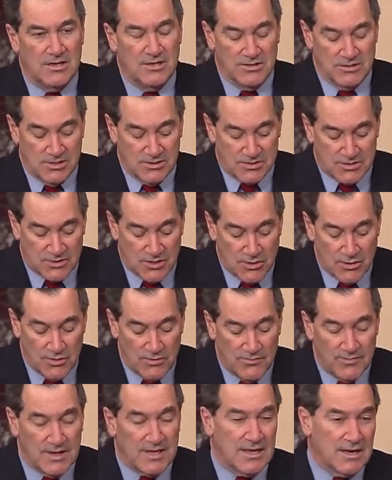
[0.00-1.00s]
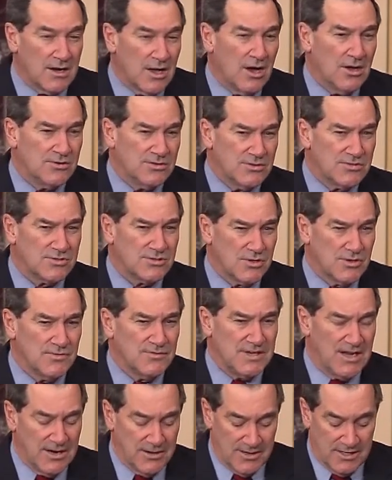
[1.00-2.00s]
to serve in underserved
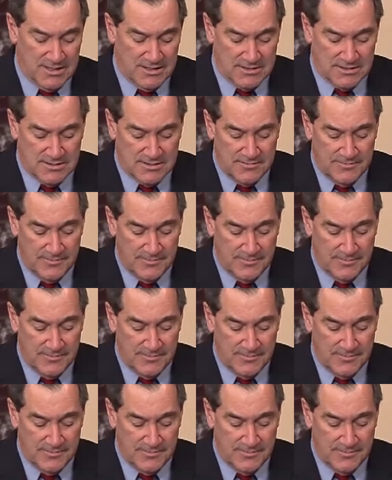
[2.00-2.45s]
areas